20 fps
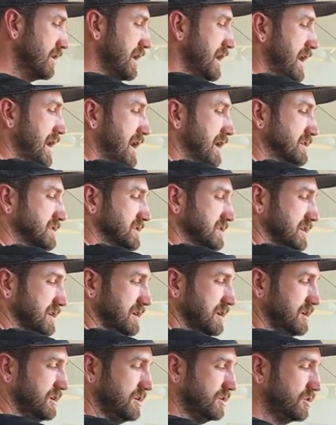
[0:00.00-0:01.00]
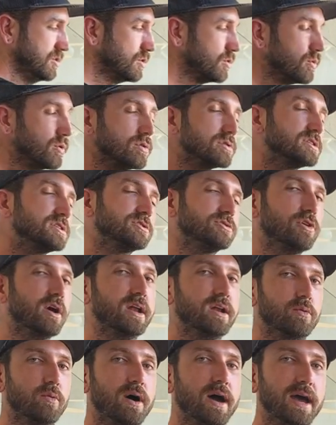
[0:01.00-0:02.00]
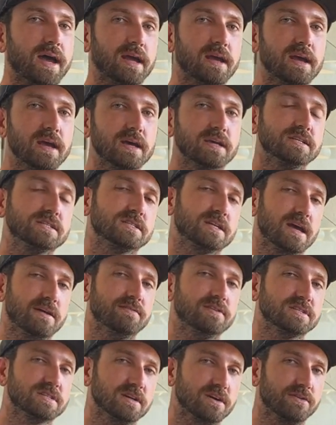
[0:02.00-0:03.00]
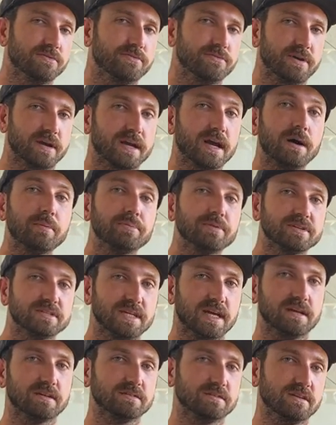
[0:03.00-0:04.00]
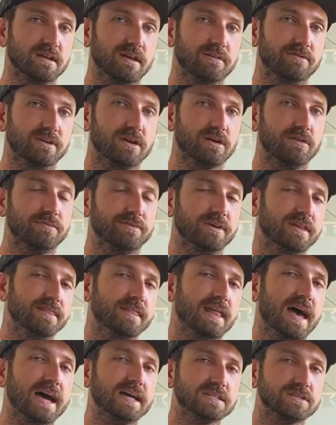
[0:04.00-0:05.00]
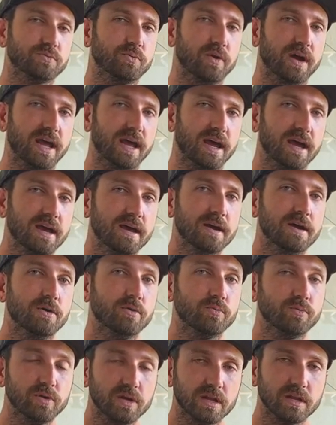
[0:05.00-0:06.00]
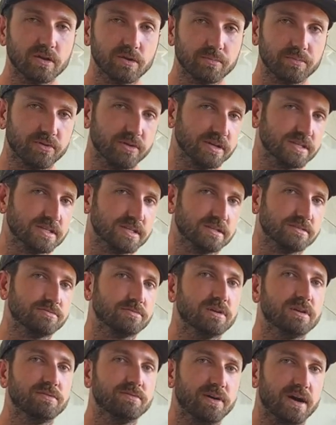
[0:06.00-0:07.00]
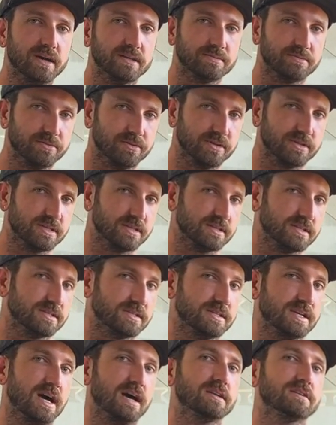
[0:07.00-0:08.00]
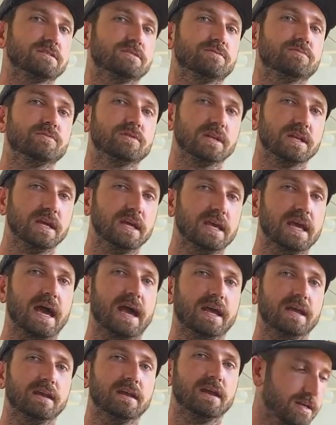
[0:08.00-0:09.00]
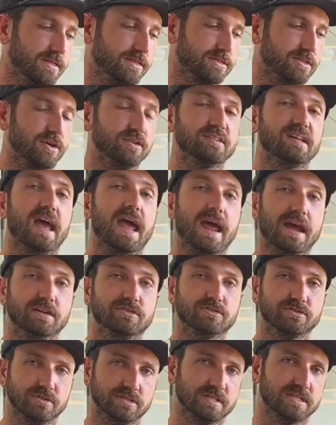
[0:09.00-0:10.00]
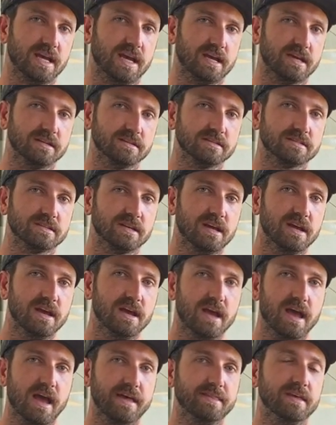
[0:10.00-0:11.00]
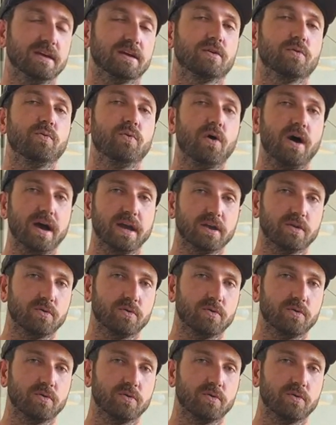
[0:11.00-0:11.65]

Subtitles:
and you will straight away save yourself a couple of seconds on every coffee. And that's where really good baristas, really fast baristas start to really gain those extra seconds, and they're quite